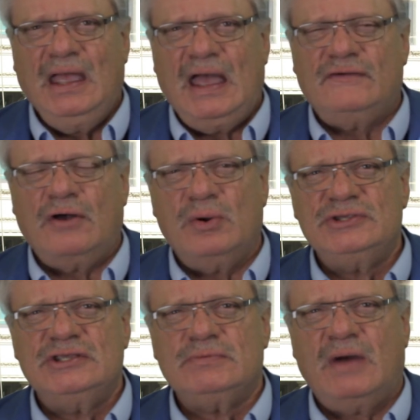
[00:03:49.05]
As
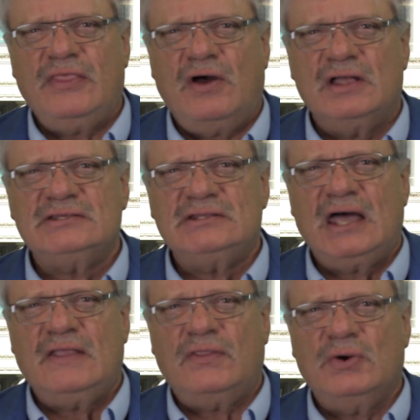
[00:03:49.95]
always, these are my thoughts,
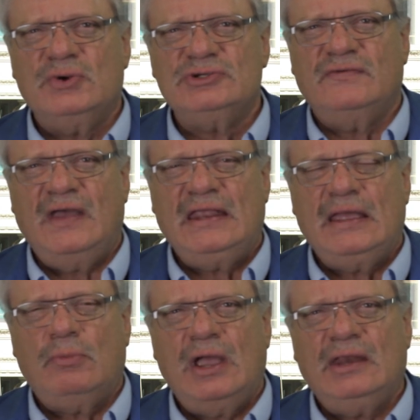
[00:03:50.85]
not those of
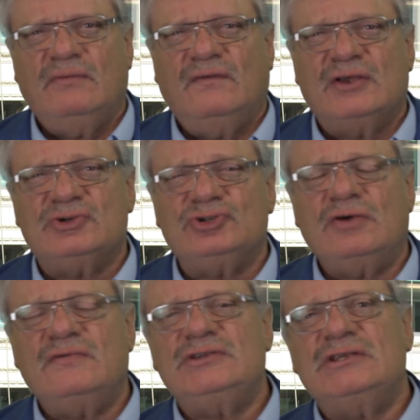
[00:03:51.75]
ADM or ADM Investor
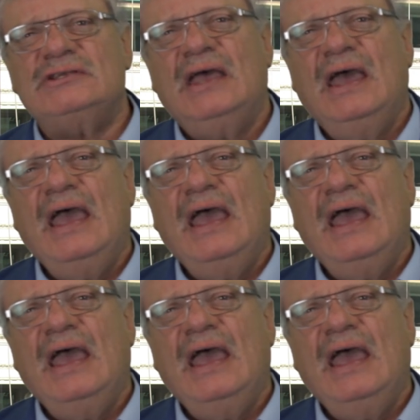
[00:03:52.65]
Services.